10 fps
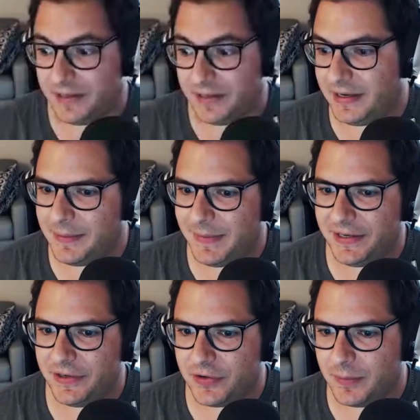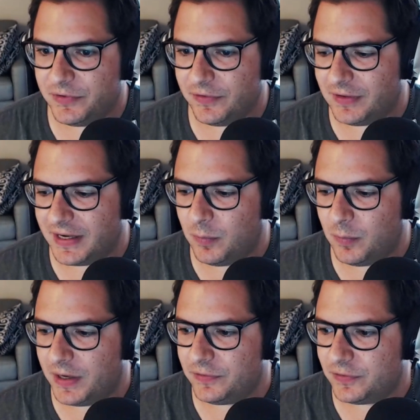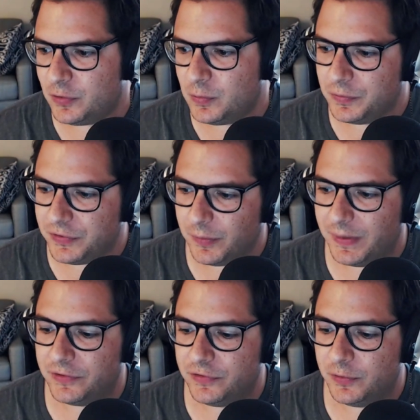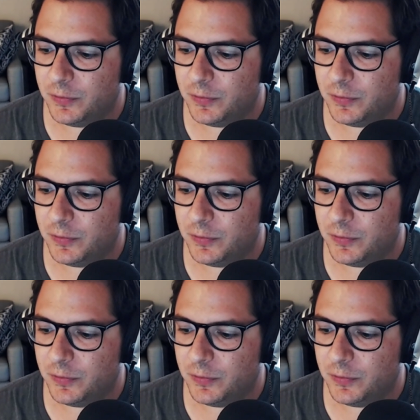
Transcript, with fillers: I mean, in terms of like what is Google doing to